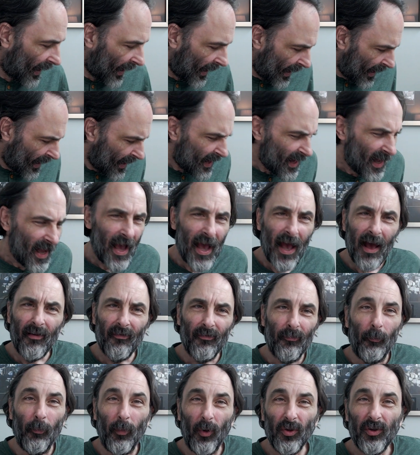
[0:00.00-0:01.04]
I
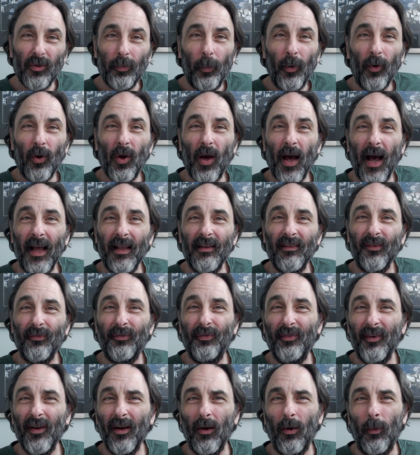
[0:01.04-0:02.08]
have multiple kinds of
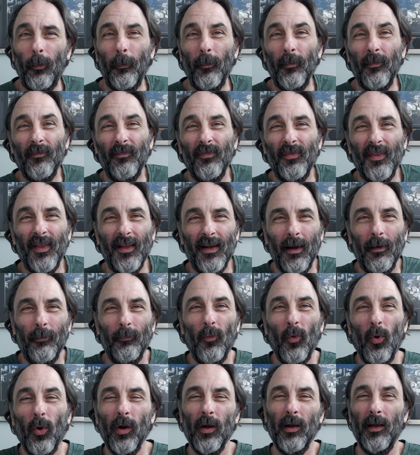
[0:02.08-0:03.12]
film that
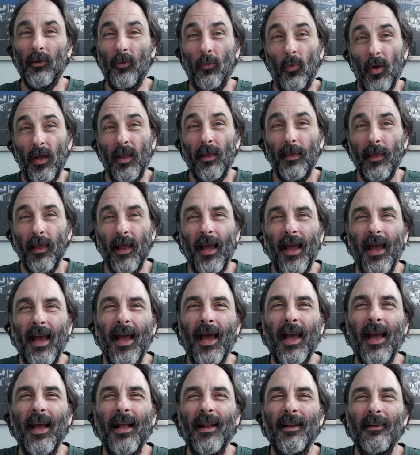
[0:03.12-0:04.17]
I'm working with,
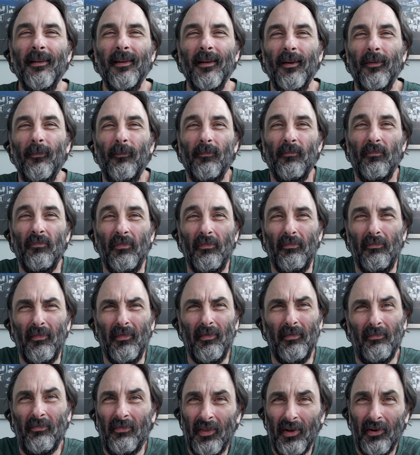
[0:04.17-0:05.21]
and
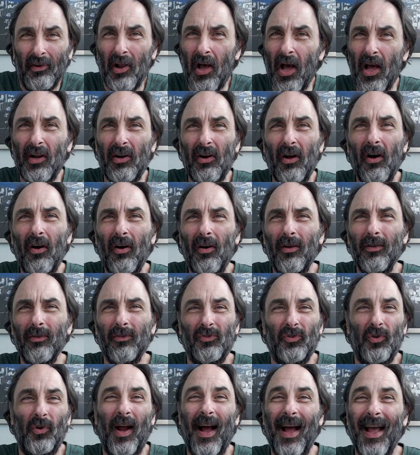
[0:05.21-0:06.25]
they're not all
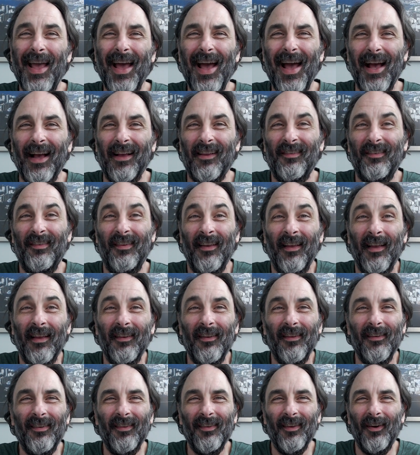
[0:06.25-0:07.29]
Tri-X.
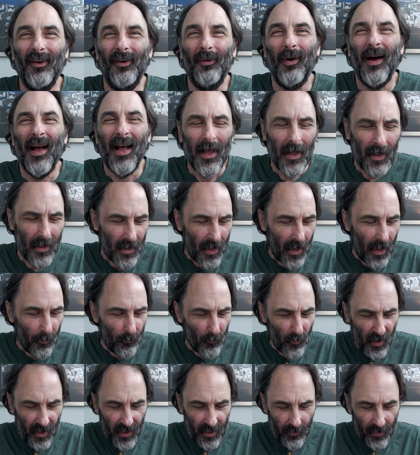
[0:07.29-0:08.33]
So I
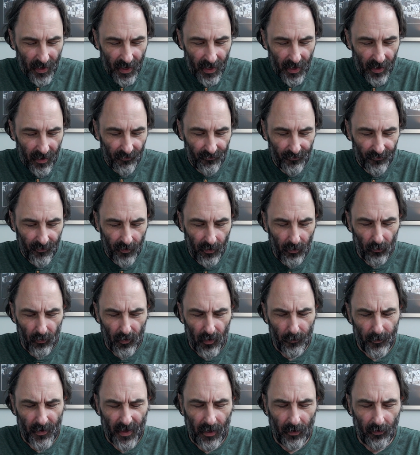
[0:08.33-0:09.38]
might have,
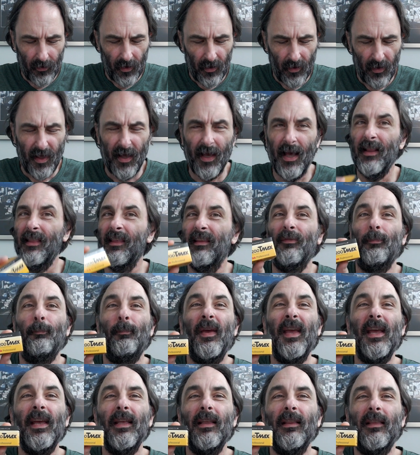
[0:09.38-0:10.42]
I got this
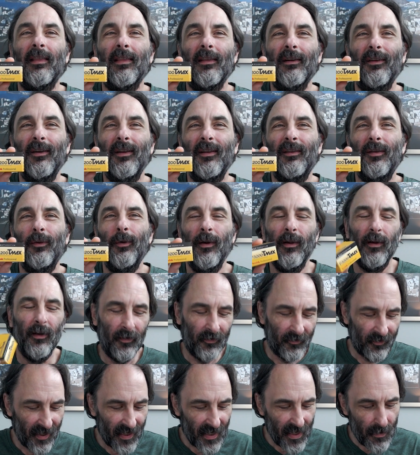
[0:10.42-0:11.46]

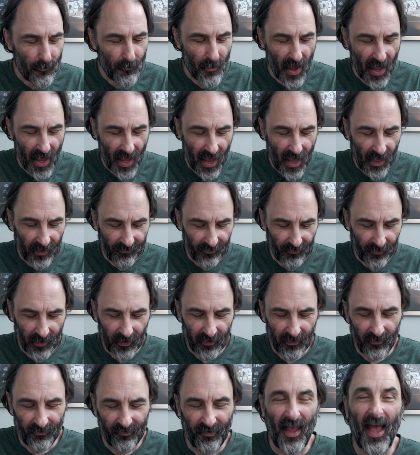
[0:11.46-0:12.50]
P3200 T-Max, I
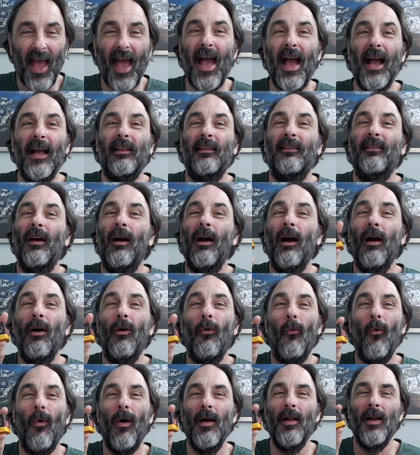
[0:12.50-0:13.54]
got this
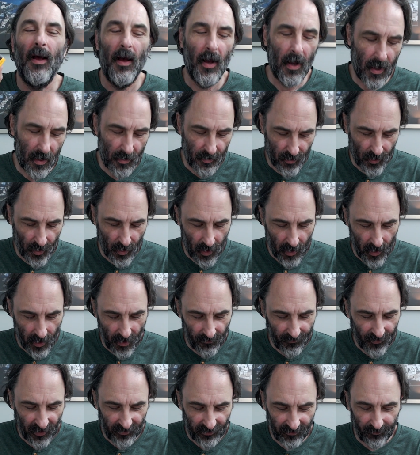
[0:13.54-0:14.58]
Ektar 100,
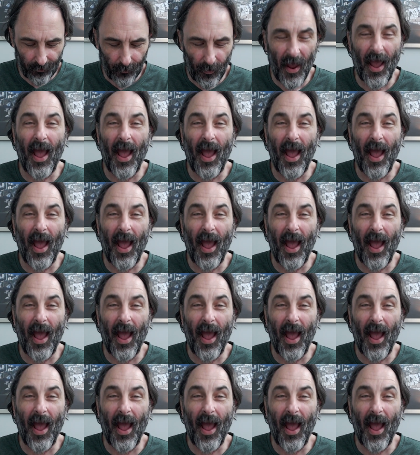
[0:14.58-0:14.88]
I've got some